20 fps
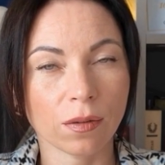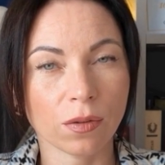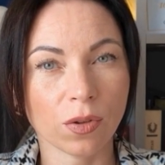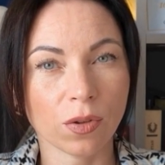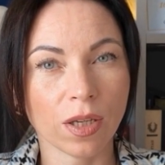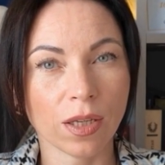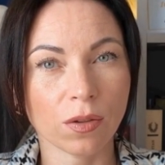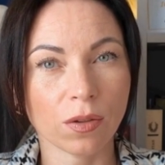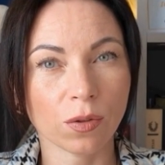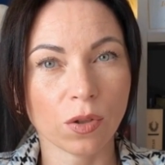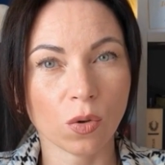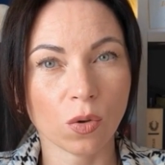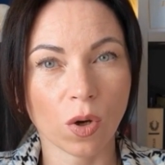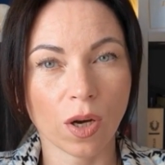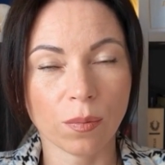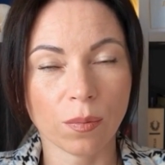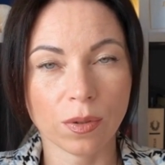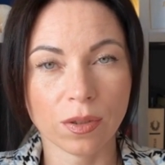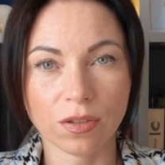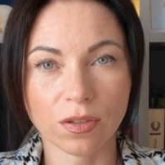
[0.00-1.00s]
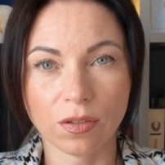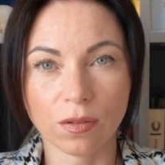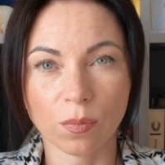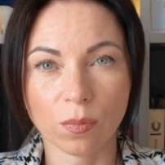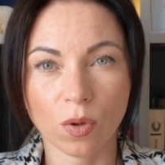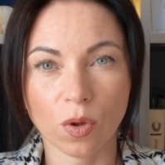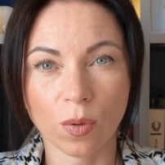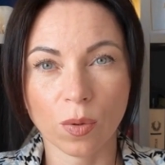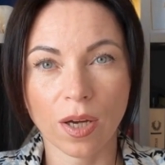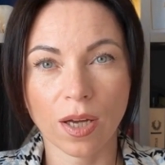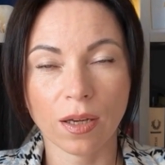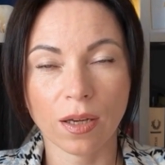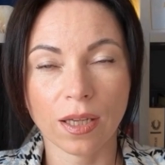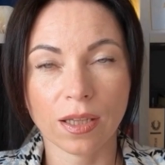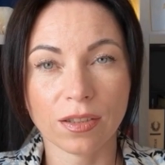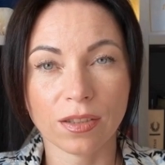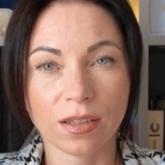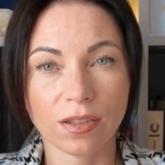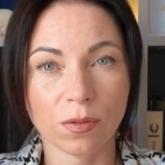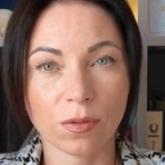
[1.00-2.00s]
Training requirements, mobile
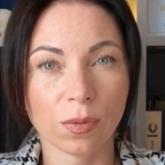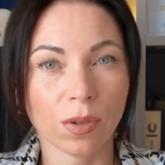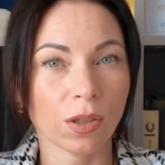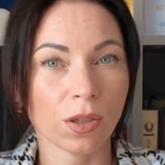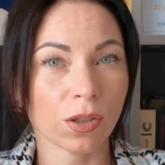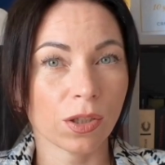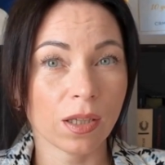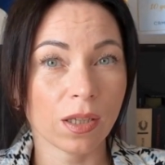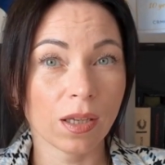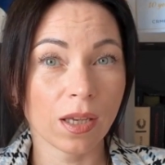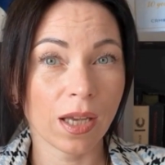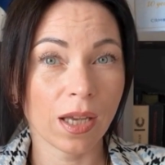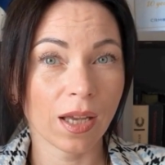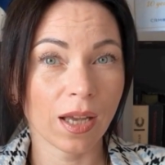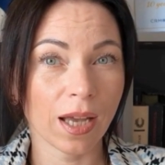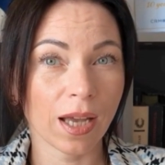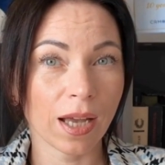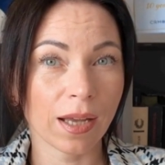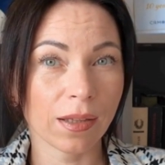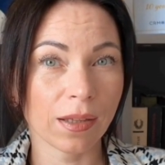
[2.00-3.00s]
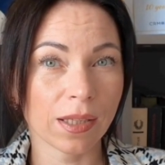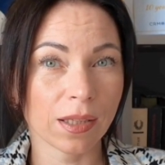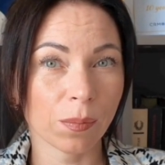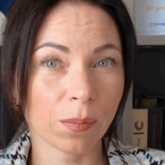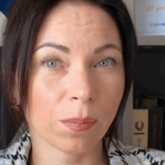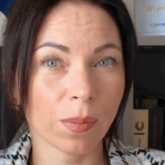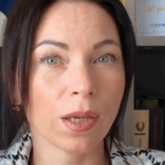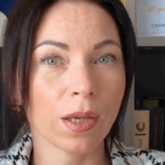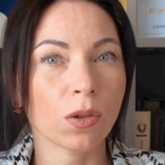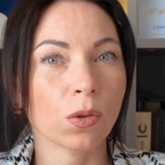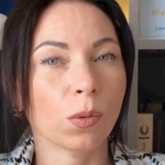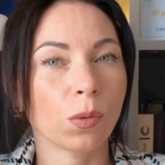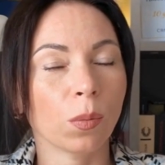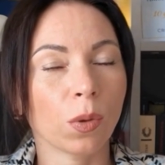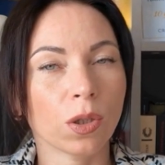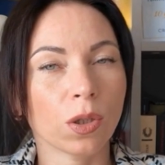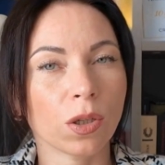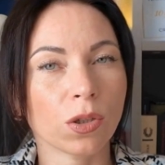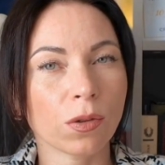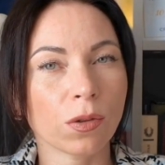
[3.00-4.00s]
accessibility, and the impact on
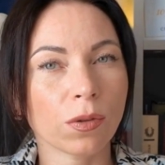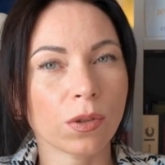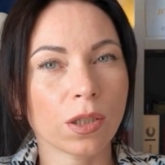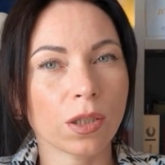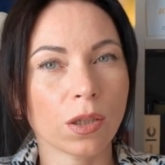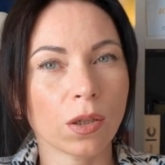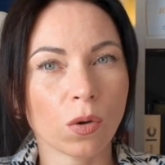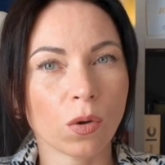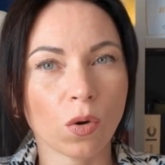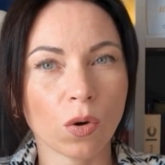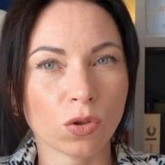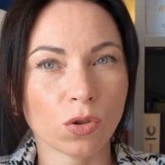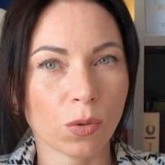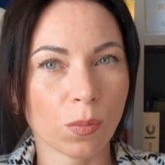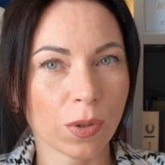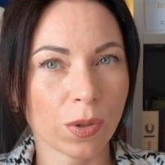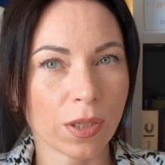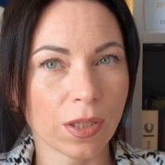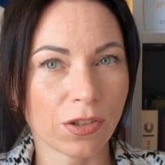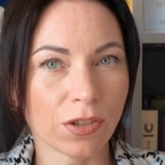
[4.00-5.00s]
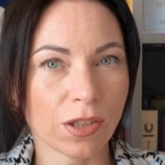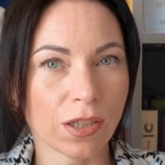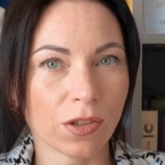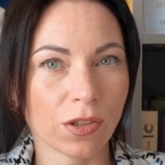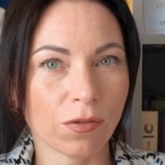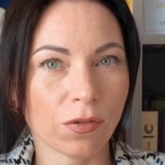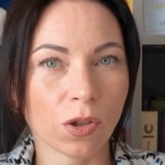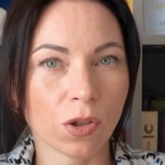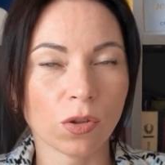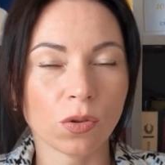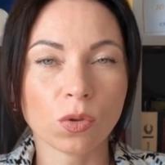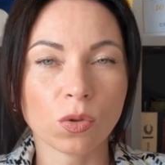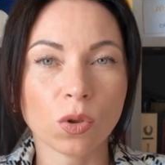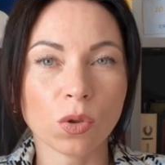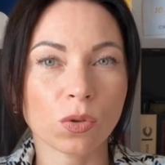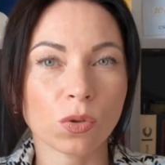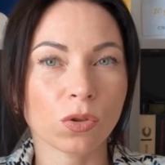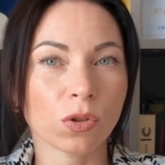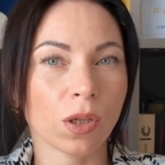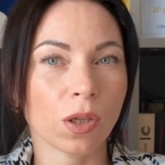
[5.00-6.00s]
productivity also play significant
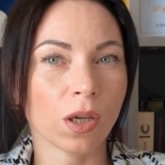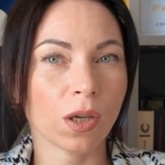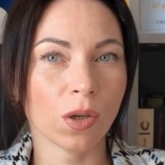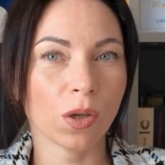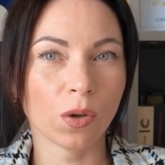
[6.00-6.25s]
roles.